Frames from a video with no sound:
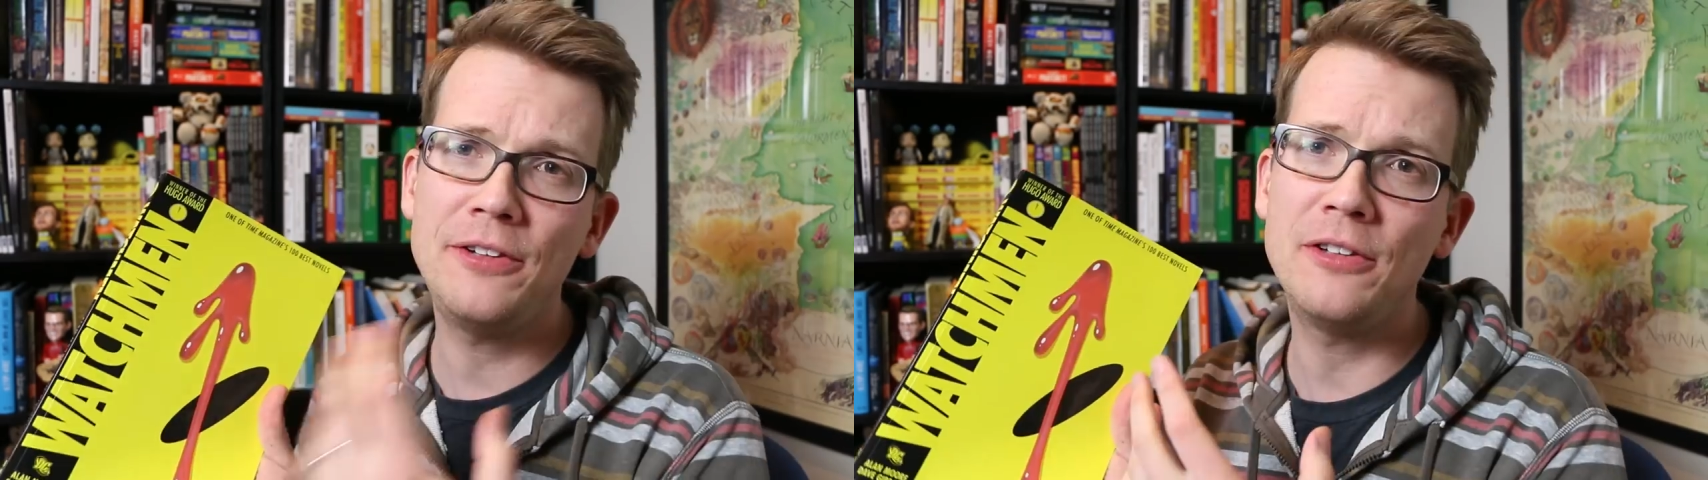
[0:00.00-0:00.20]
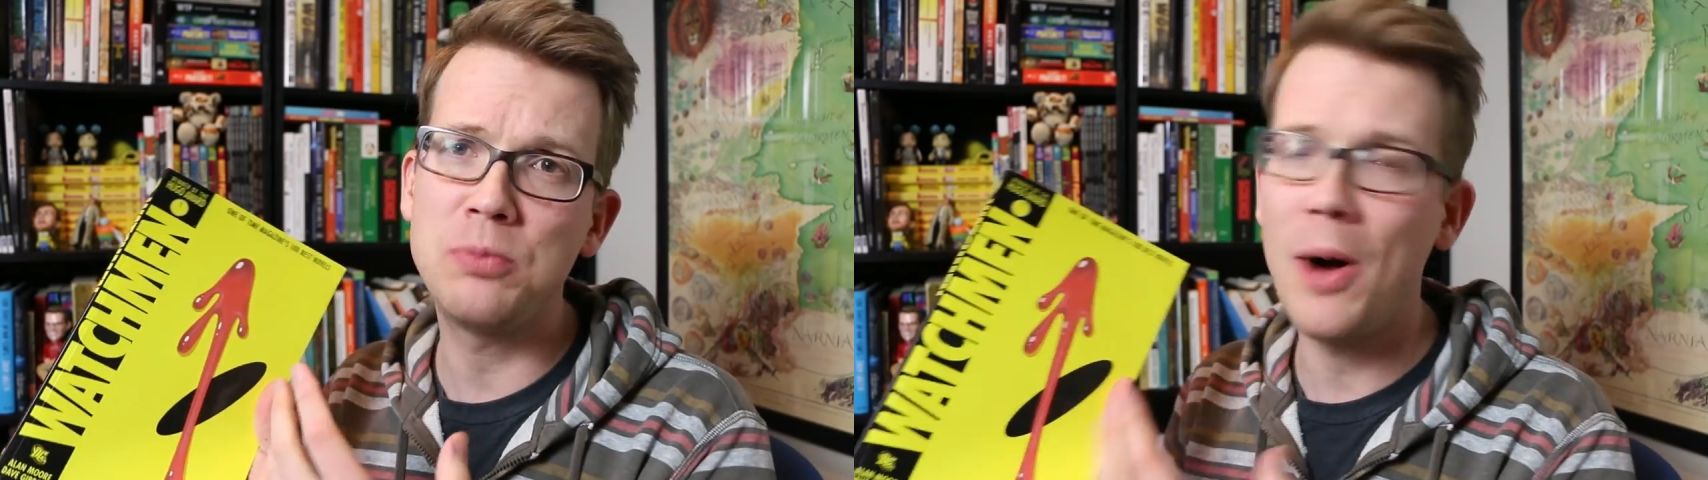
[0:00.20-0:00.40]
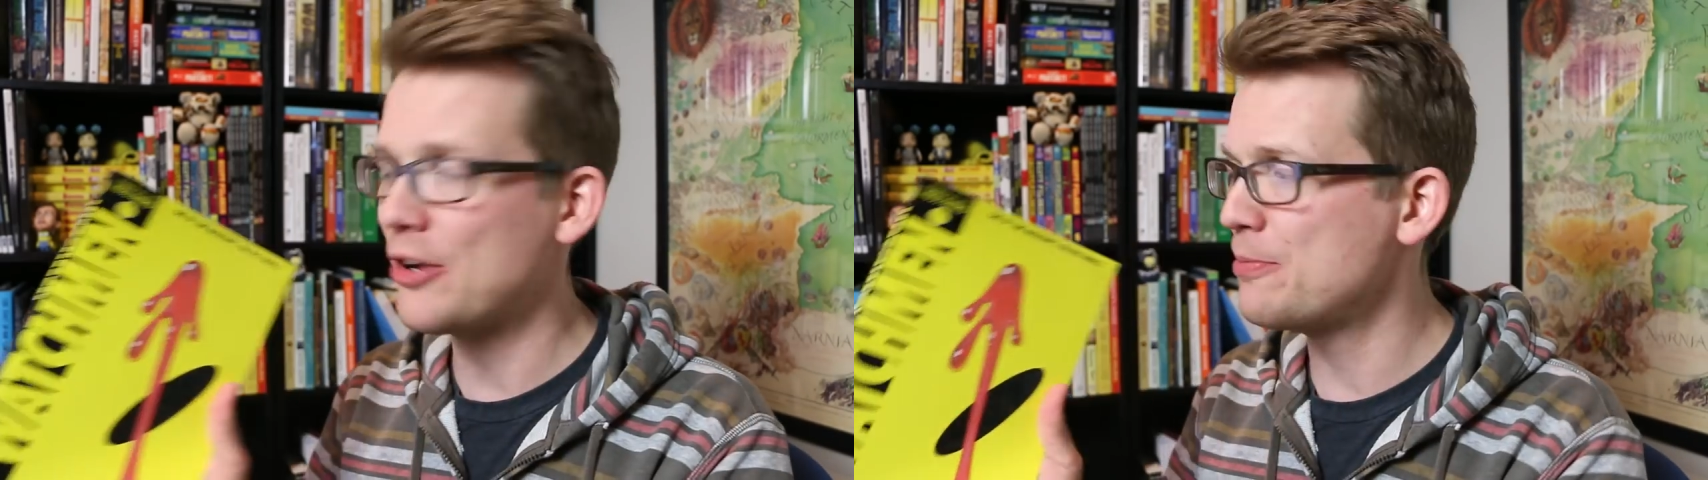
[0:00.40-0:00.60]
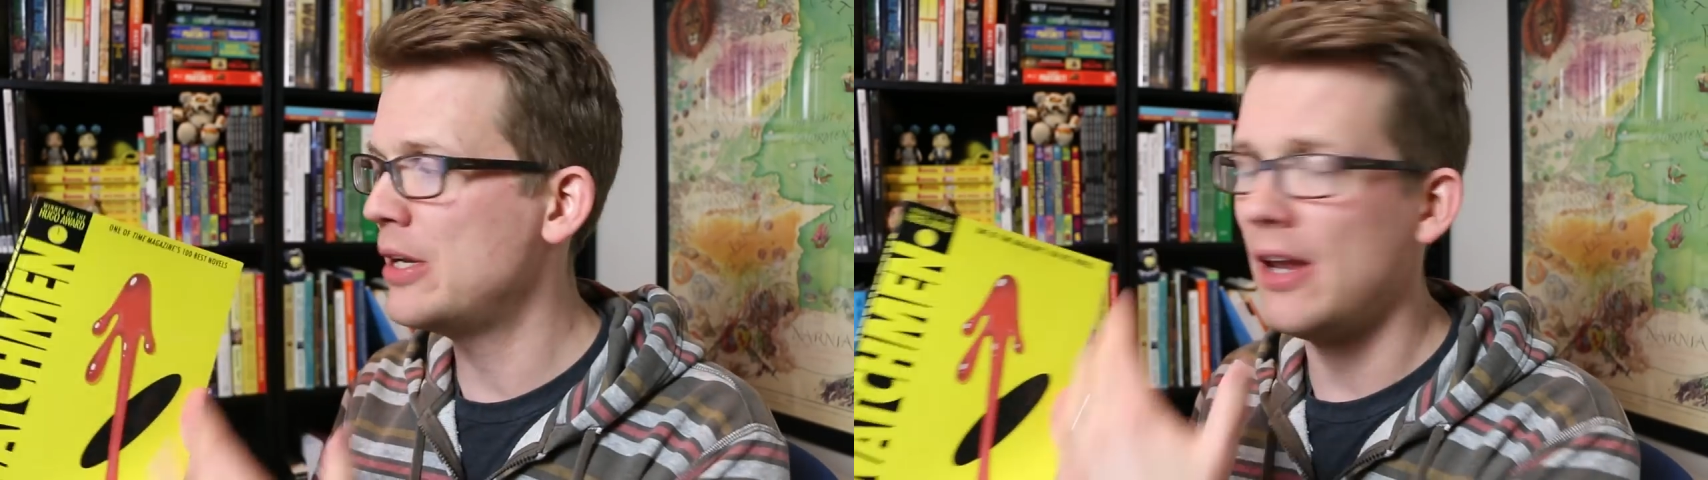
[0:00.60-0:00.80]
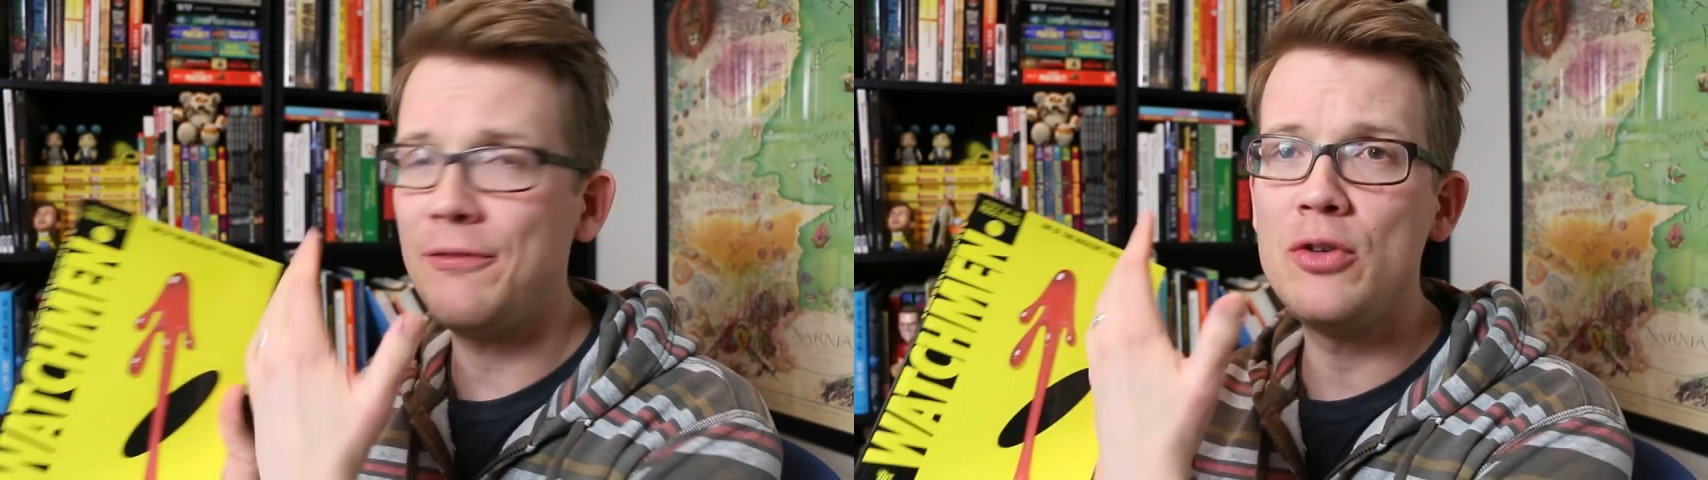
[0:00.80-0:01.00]
This is
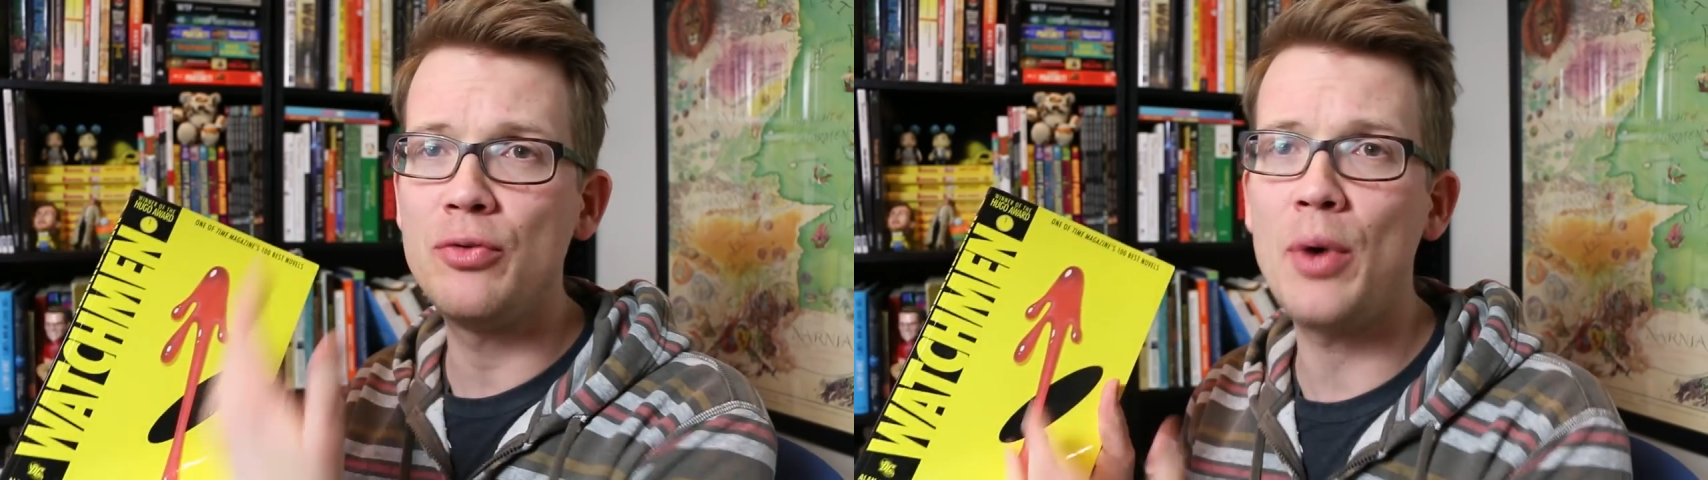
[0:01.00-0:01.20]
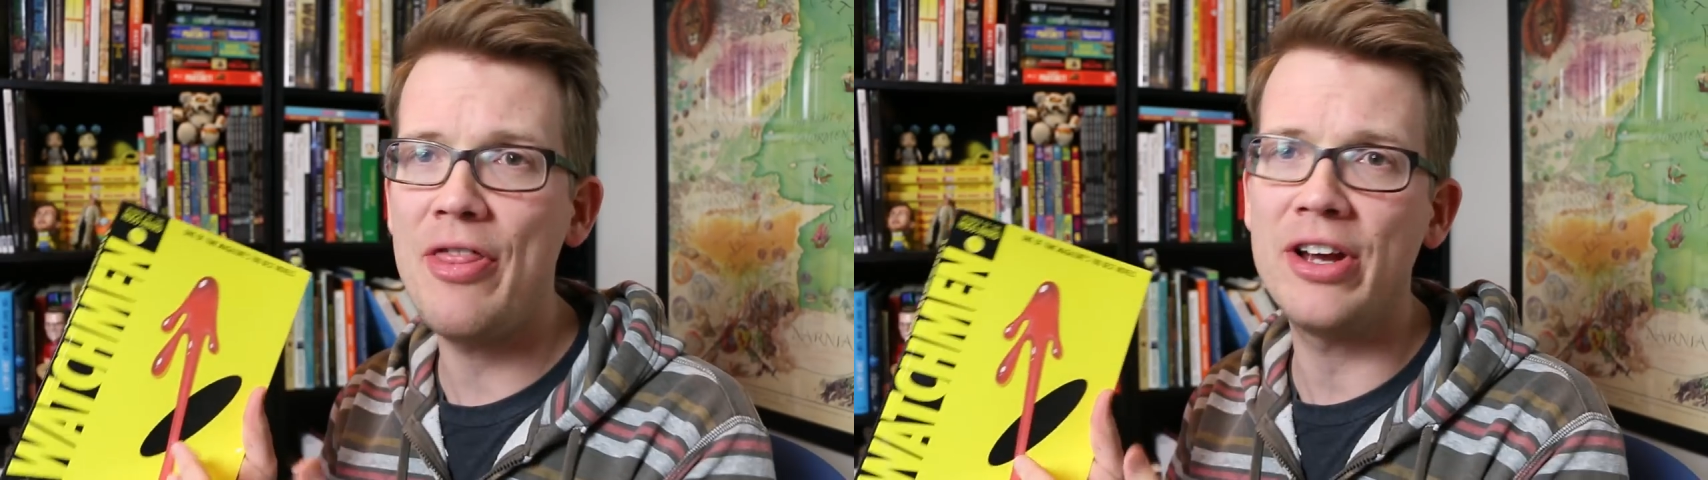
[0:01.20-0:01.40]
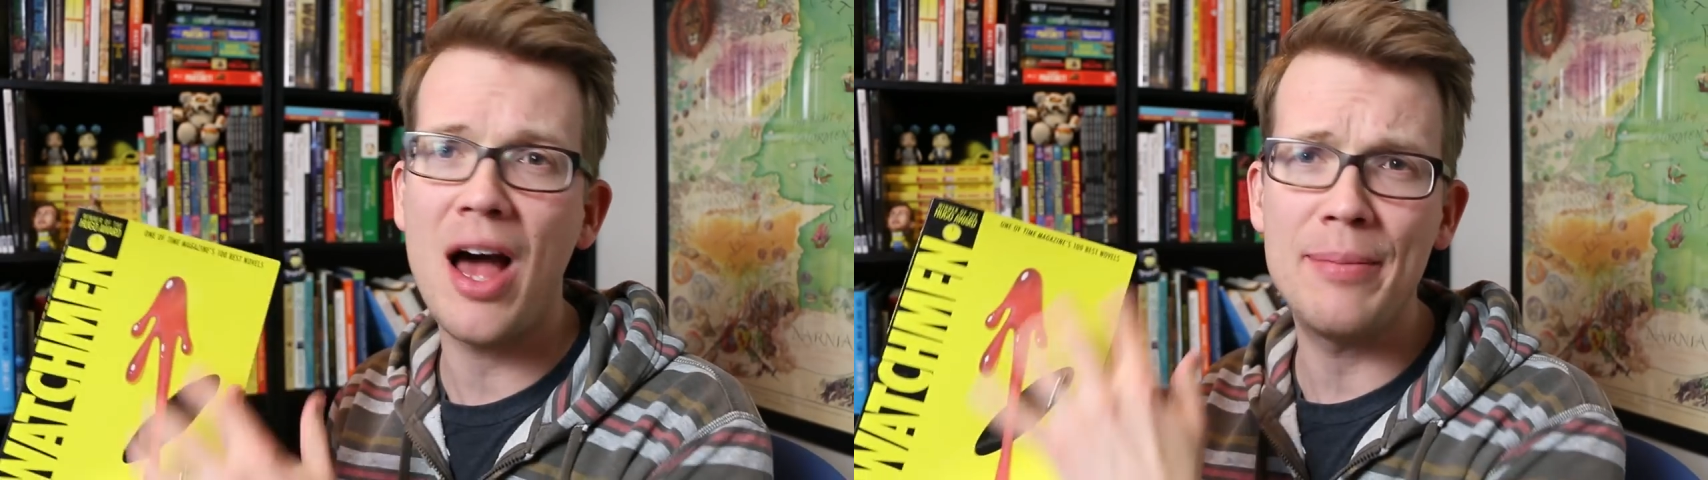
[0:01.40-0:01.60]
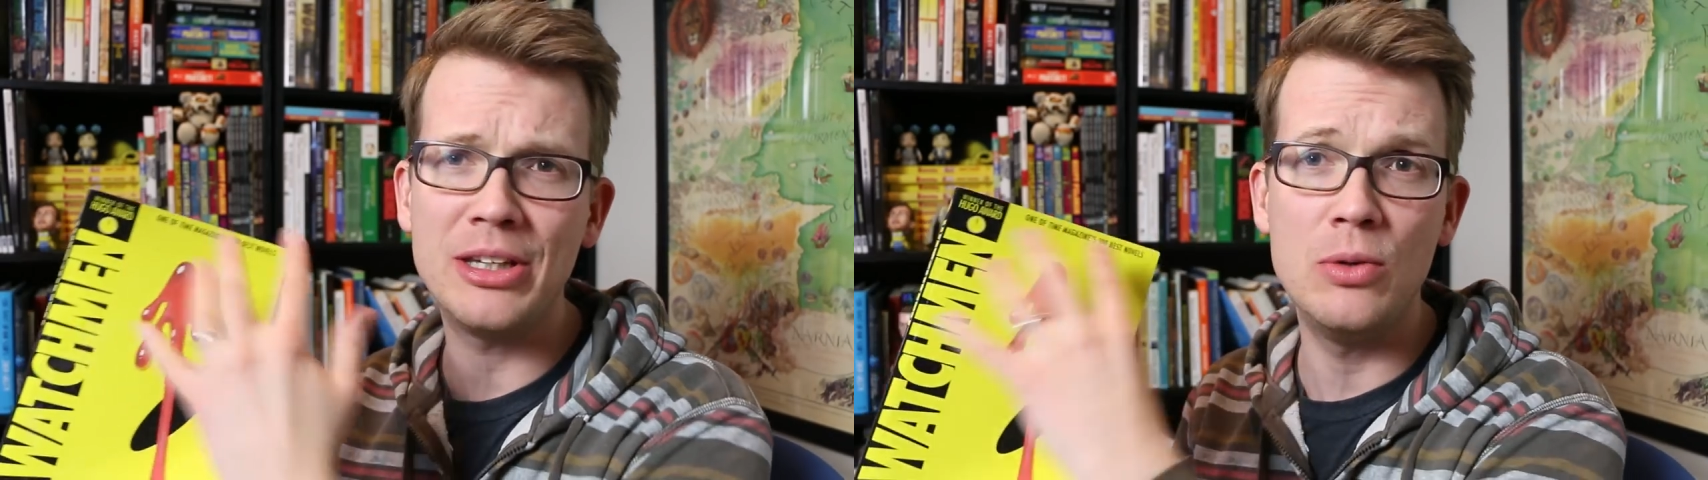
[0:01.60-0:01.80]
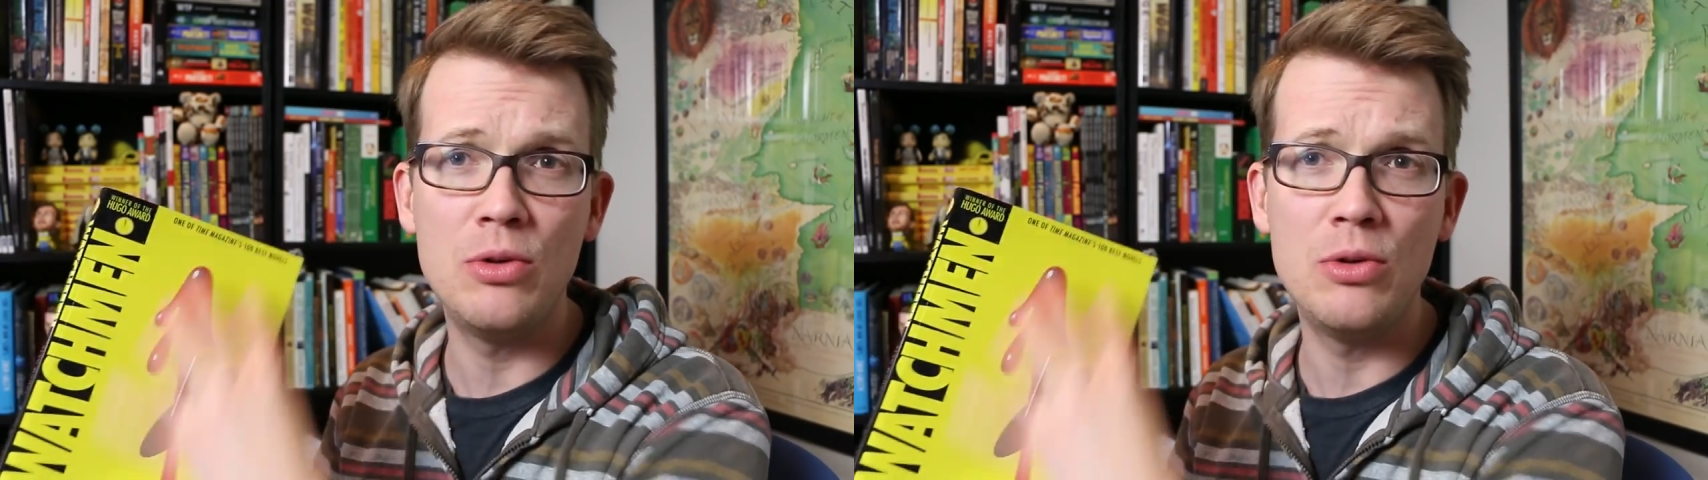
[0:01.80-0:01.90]
Watchmen. If you've read the comic,